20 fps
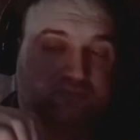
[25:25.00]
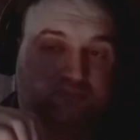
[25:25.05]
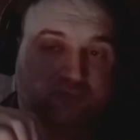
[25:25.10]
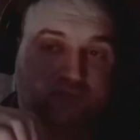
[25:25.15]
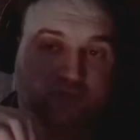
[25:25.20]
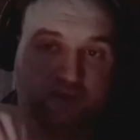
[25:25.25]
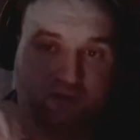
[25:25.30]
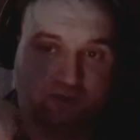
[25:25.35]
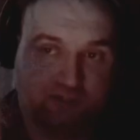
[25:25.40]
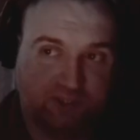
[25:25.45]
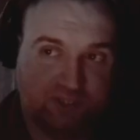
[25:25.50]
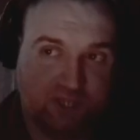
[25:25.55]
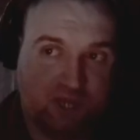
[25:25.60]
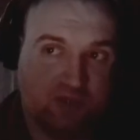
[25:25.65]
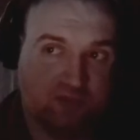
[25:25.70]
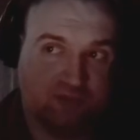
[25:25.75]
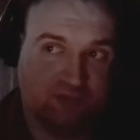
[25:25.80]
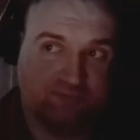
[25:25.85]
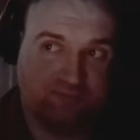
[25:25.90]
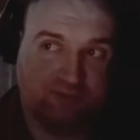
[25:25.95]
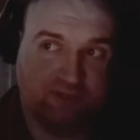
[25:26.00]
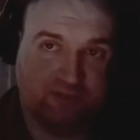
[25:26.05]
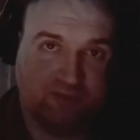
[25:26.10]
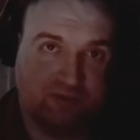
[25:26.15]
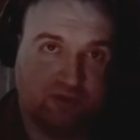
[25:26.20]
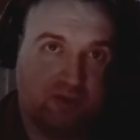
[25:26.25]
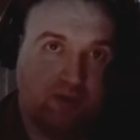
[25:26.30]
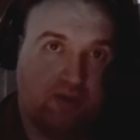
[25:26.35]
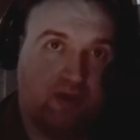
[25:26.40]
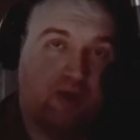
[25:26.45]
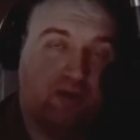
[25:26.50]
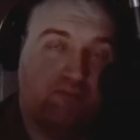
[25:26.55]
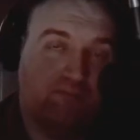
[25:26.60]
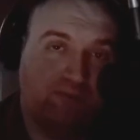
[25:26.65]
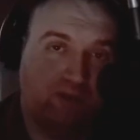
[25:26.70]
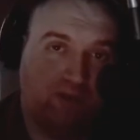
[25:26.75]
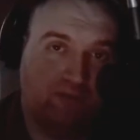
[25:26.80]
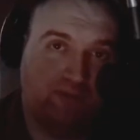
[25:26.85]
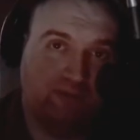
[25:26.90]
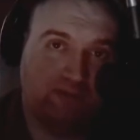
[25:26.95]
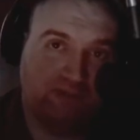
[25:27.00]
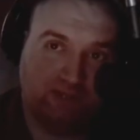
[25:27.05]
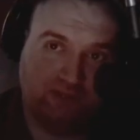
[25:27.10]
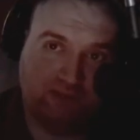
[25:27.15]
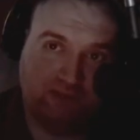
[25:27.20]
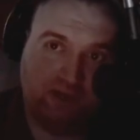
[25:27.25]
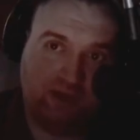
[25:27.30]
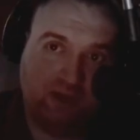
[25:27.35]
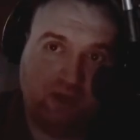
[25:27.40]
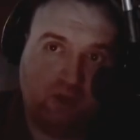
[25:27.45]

And their stocks are basically plummeting, like